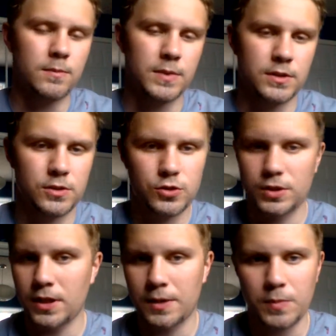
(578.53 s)
And
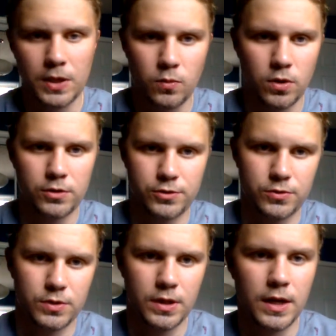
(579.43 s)
usually I'd make 1 or
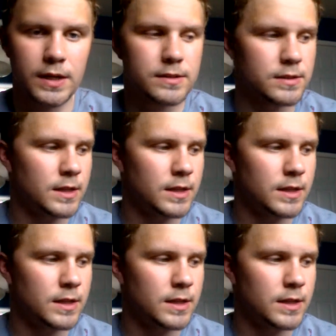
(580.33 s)
2 a night.